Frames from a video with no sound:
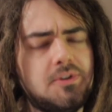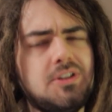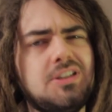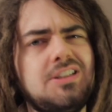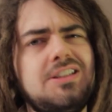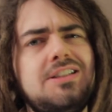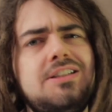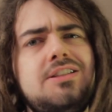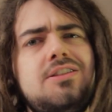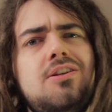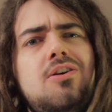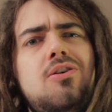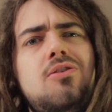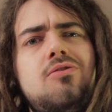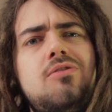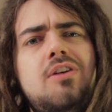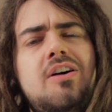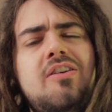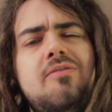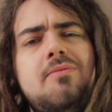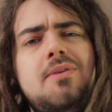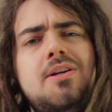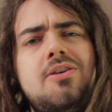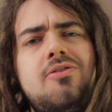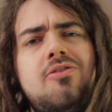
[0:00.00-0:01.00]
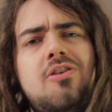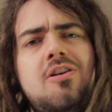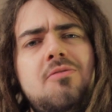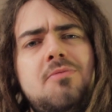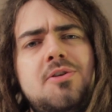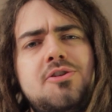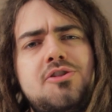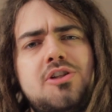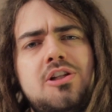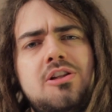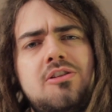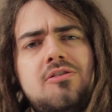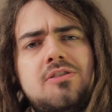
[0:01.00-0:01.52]
So I've been growing
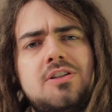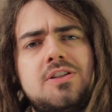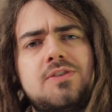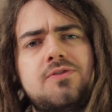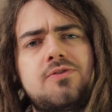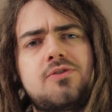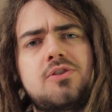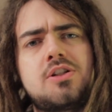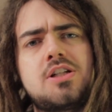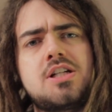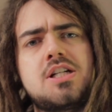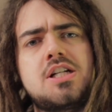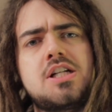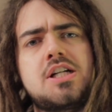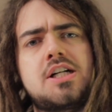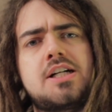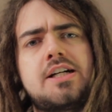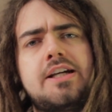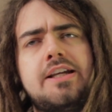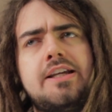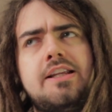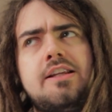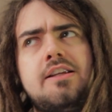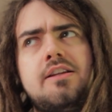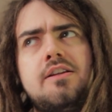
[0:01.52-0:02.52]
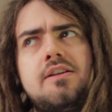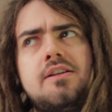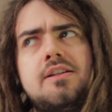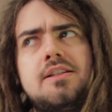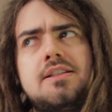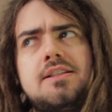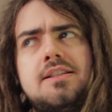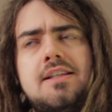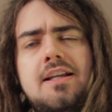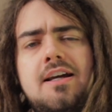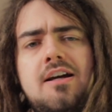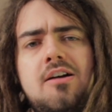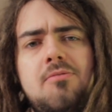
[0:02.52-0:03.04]
my dreadlocks for 9
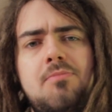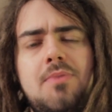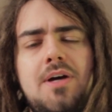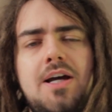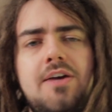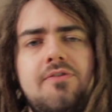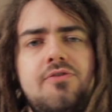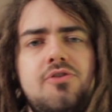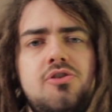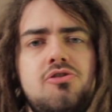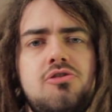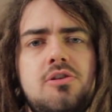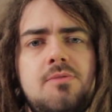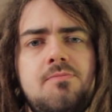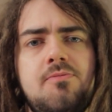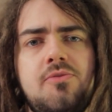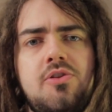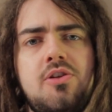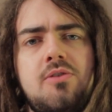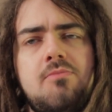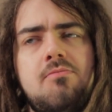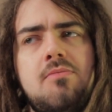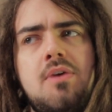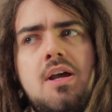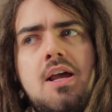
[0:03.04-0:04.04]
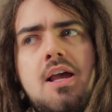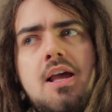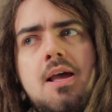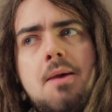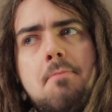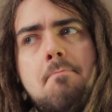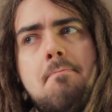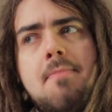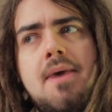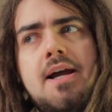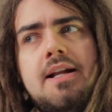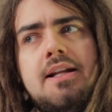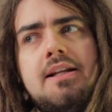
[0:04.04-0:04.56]
years now, but I've trimmed them
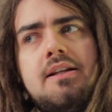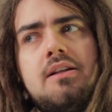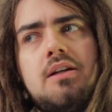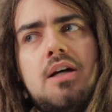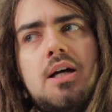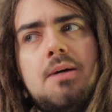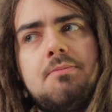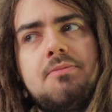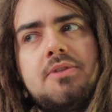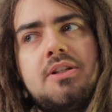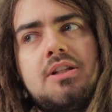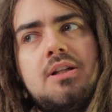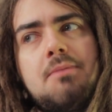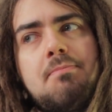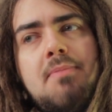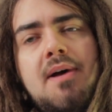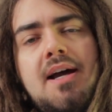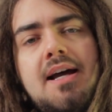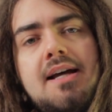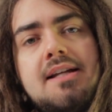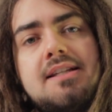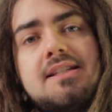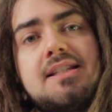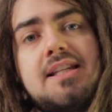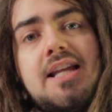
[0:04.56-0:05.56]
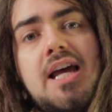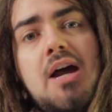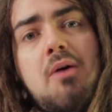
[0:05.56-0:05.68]
many times in the past.